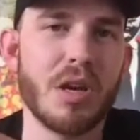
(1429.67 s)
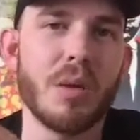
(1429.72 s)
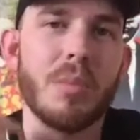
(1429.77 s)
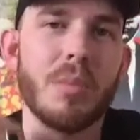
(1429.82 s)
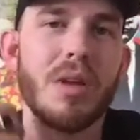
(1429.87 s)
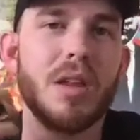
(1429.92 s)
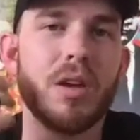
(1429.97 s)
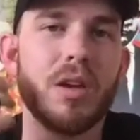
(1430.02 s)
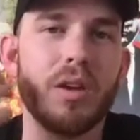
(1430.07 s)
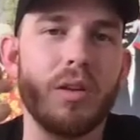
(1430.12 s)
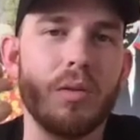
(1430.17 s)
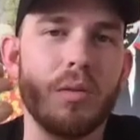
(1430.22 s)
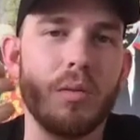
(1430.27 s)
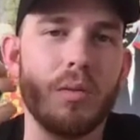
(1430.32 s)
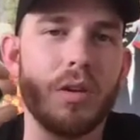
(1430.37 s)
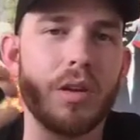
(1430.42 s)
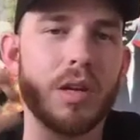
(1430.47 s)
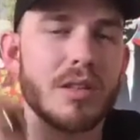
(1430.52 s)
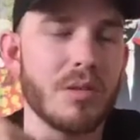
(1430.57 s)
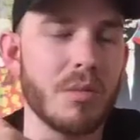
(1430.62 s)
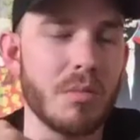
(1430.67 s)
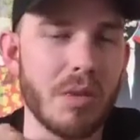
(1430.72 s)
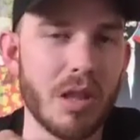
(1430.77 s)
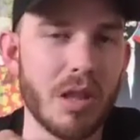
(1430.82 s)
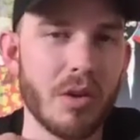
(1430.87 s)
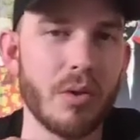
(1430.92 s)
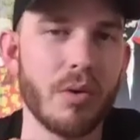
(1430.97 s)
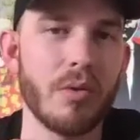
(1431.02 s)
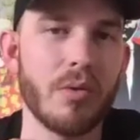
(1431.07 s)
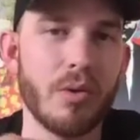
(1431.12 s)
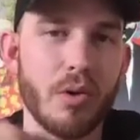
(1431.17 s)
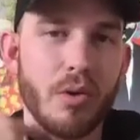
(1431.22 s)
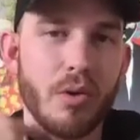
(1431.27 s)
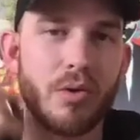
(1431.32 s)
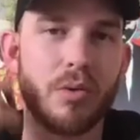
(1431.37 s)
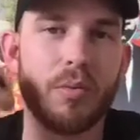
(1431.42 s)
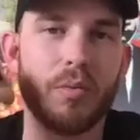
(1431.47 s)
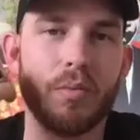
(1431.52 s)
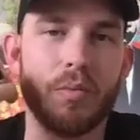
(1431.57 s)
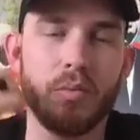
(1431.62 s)

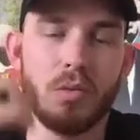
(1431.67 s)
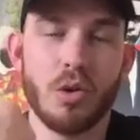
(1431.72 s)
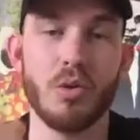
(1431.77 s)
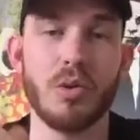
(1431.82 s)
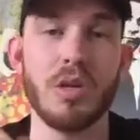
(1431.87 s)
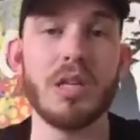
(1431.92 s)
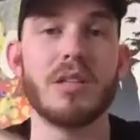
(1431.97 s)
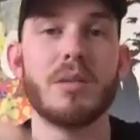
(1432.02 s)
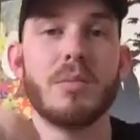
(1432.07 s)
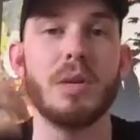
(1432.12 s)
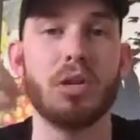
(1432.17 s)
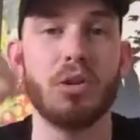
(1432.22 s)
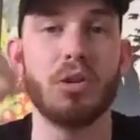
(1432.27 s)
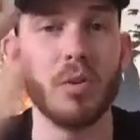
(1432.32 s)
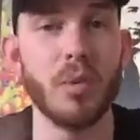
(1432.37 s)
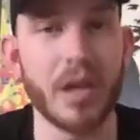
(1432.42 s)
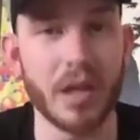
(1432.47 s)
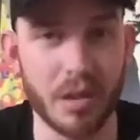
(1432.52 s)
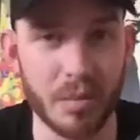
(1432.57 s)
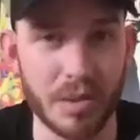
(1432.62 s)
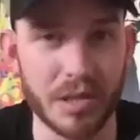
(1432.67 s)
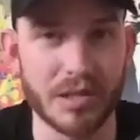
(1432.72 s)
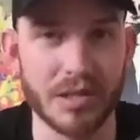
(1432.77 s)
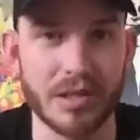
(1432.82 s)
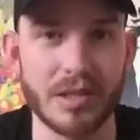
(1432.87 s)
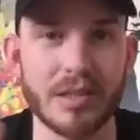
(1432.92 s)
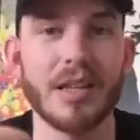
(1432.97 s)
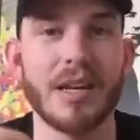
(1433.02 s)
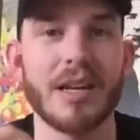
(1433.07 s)
that you need to be doing the business.